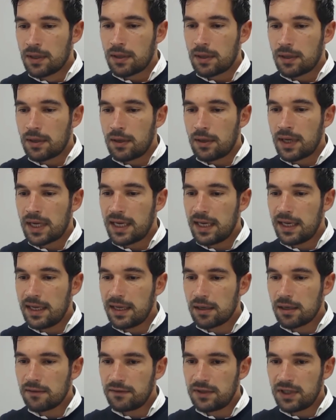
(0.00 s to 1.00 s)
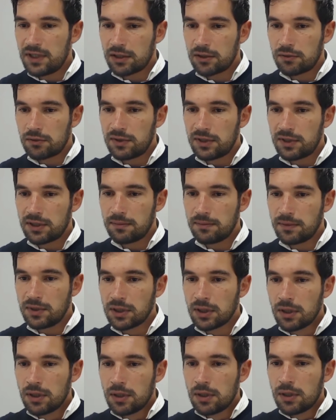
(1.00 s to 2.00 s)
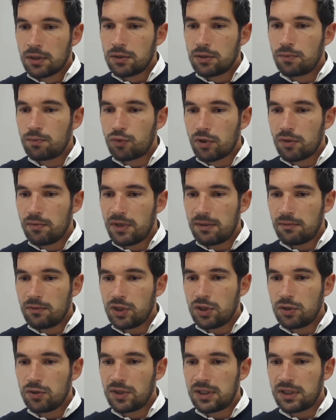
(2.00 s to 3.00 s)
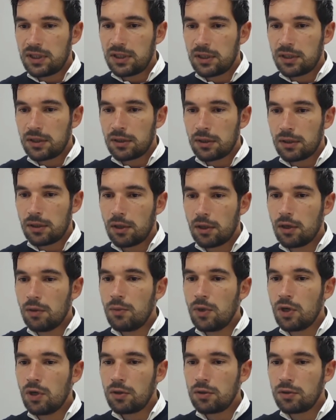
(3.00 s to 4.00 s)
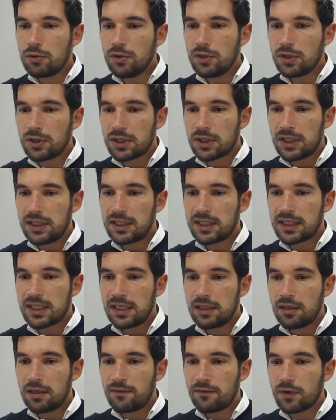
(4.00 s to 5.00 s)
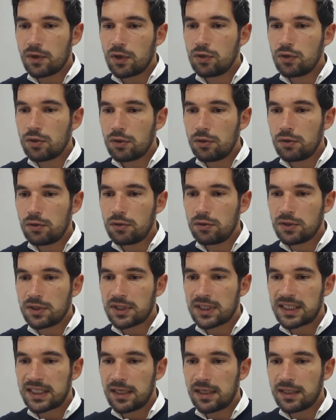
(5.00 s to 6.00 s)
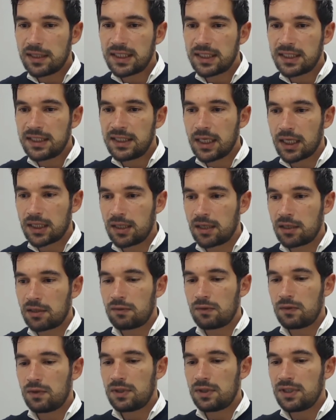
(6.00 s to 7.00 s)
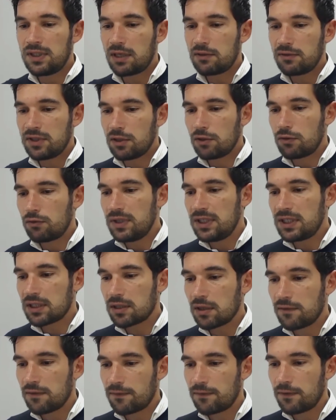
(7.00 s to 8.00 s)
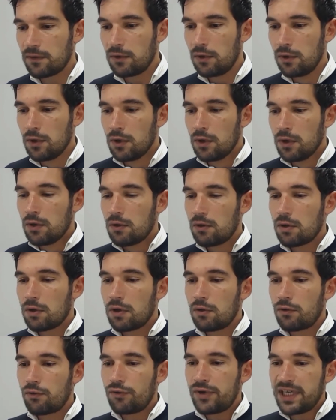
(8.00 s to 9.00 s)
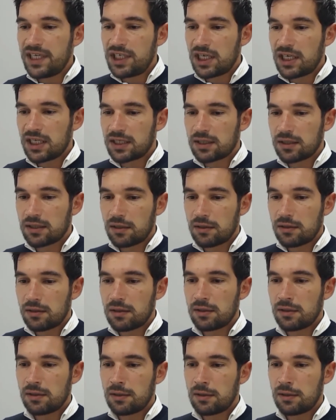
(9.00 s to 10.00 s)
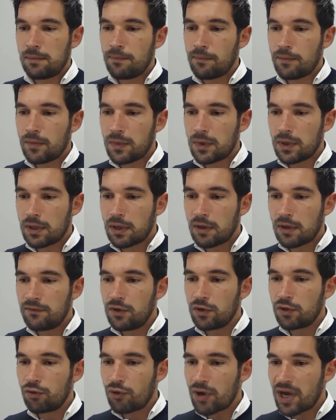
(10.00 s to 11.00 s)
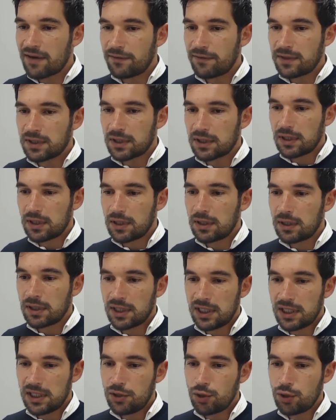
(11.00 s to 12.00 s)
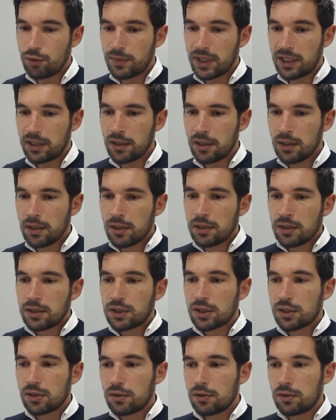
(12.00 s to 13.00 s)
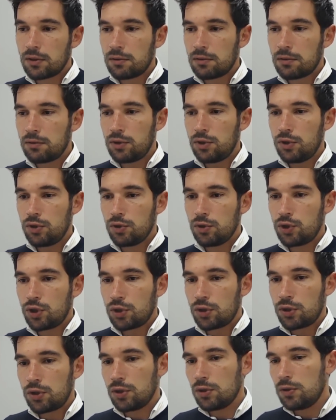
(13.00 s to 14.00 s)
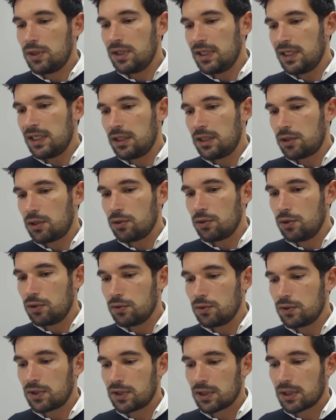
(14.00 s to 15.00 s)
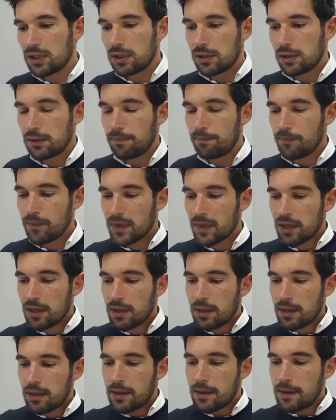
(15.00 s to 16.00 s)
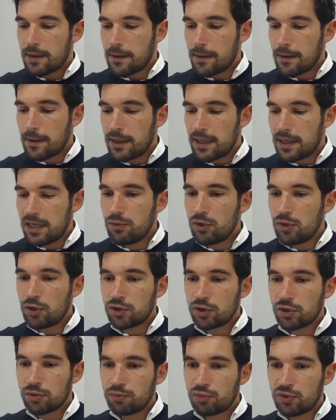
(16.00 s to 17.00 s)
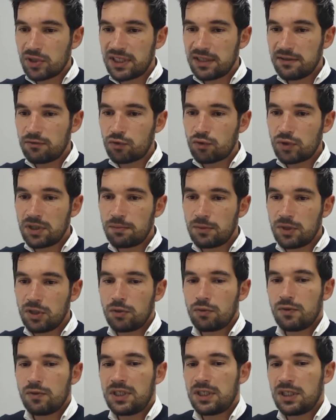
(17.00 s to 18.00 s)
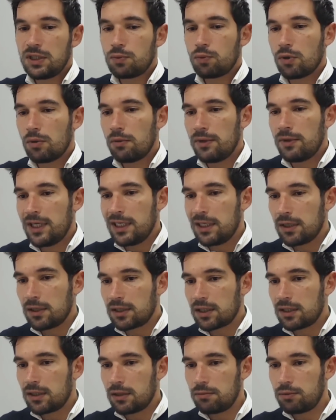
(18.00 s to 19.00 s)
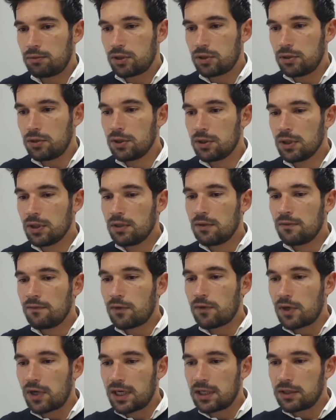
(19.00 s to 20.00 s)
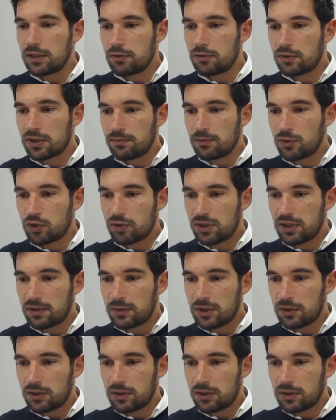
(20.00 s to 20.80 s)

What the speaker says: healing of the aneurysms. The problem using homologous instead of autologous cells is that there is a risk of reject of the graft in human. So you should need to use immunosuppressive treatment, which is probably not an option for aneurysm treatment.